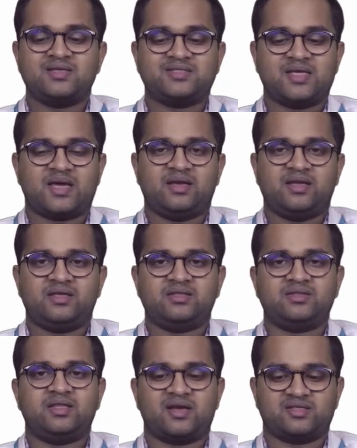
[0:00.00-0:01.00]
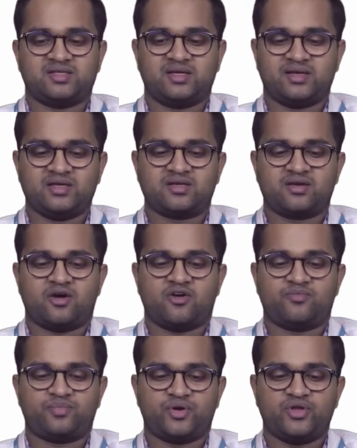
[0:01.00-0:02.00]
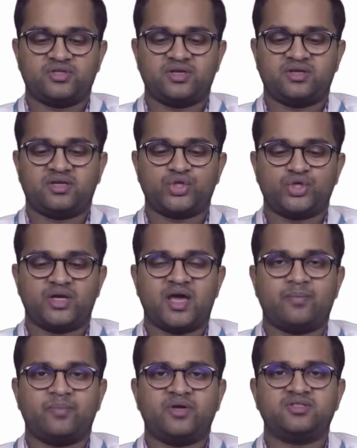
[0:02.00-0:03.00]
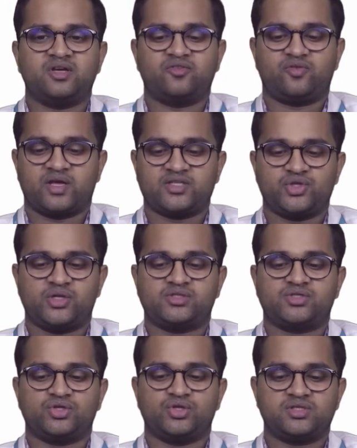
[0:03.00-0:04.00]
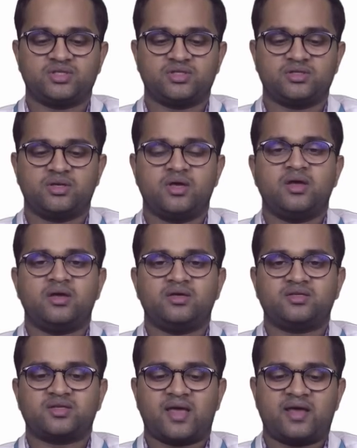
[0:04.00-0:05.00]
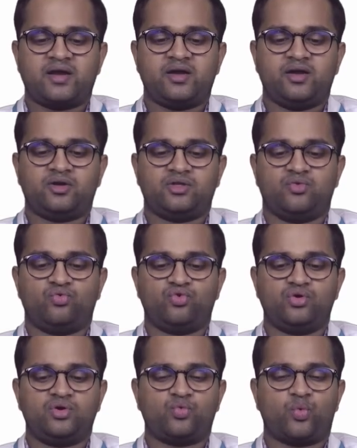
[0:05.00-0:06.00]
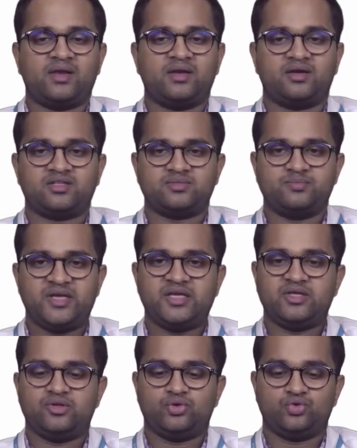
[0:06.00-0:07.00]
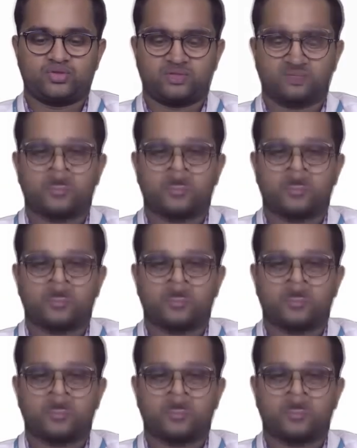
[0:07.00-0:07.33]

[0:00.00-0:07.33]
Secondly, there is a risk of producing tissue damage if residual solution is carried into the wound while it is being used.